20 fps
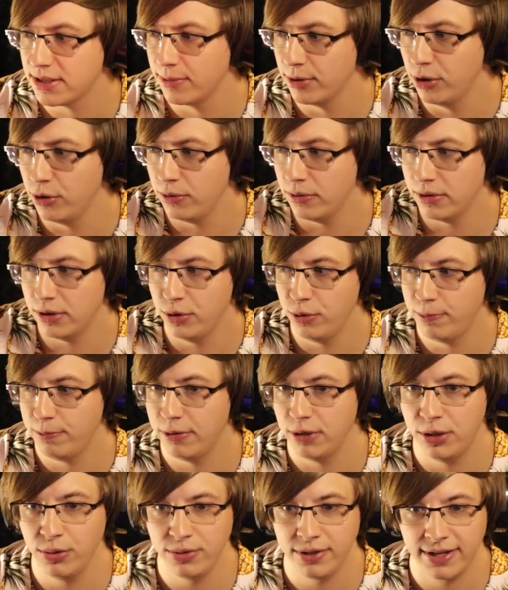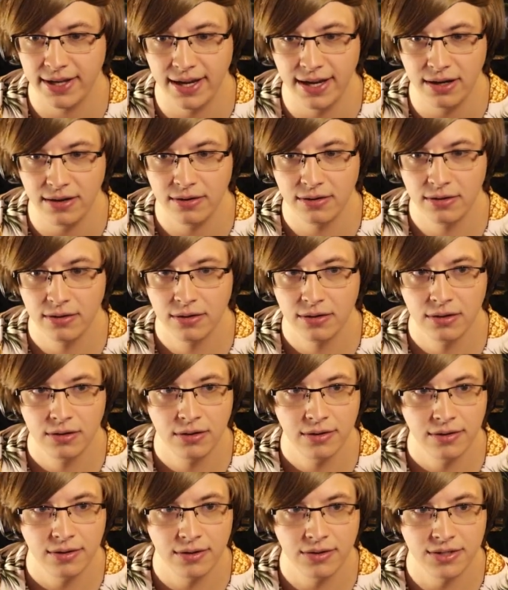loot, loot, loot get.
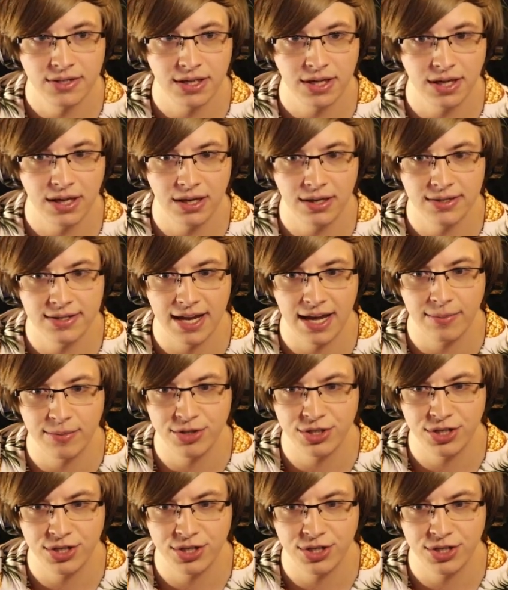There's a damage